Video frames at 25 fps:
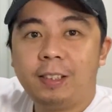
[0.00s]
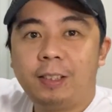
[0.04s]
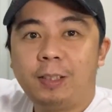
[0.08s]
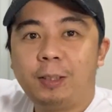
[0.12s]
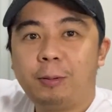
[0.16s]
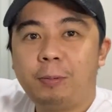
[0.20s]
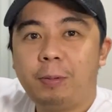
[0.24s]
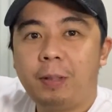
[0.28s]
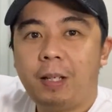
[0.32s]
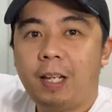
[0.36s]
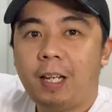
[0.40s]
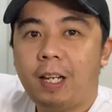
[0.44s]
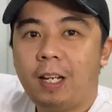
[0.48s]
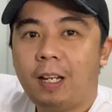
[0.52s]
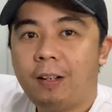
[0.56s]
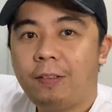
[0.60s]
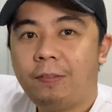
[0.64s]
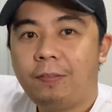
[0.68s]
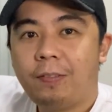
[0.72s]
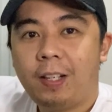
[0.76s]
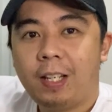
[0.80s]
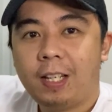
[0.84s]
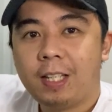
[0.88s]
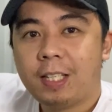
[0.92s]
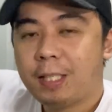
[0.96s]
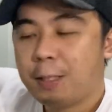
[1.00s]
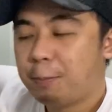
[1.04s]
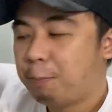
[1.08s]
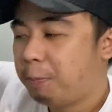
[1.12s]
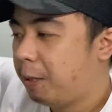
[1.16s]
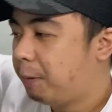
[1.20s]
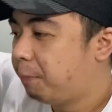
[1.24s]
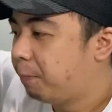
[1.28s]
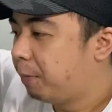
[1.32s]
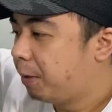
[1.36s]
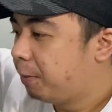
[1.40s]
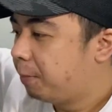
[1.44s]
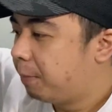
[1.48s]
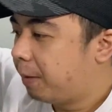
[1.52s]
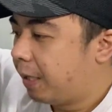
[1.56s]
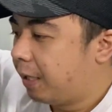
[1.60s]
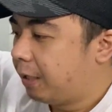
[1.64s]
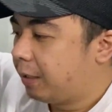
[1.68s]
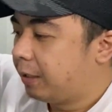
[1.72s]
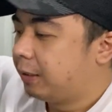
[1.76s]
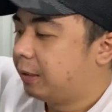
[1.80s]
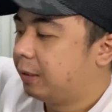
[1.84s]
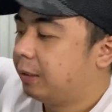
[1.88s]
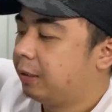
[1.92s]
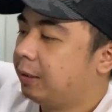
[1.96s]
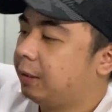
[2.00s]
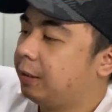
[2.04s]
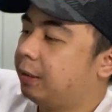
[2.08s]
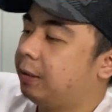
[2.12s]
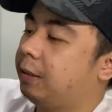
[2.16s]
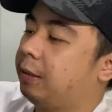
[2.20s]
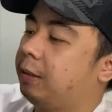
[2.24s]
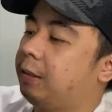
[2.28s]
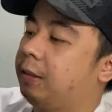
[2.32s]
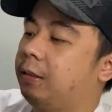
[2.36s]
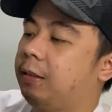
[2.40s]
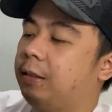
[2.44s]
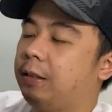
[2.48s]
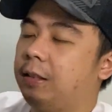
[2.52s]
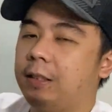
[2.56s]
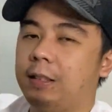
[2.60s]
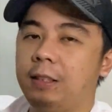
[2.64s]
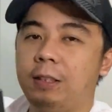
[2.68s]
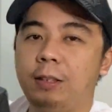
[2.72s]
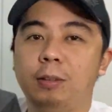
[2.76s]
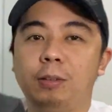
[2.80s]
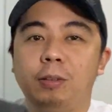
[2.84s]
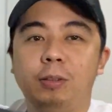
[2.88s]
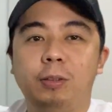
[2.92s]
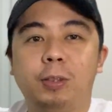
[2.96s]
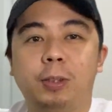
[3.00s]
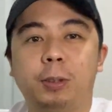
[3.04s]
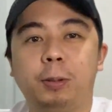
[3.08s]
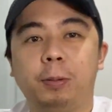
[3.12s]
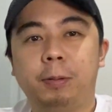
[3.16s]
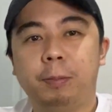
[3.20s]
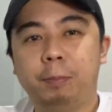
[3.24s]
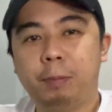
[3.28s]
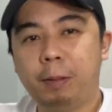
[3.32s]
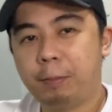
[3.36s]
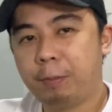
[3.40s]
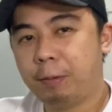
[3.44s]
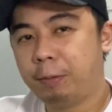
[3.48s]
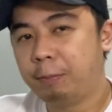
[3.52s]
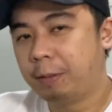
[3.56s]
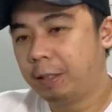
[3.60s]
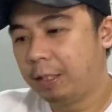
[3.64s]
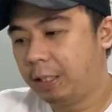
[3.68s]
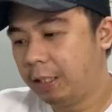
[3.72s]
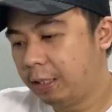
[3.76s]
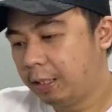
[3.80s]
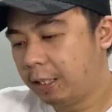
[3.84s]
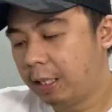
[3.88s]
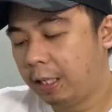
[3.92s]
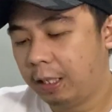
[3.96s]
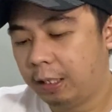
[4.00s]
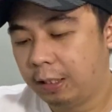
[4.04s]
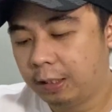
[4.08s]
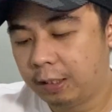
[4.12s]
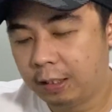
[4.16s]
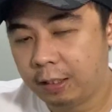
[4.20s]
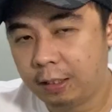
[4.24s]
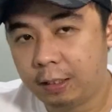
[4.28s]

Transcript: So we have this paper bag. Yung usual paper bag ni Titan.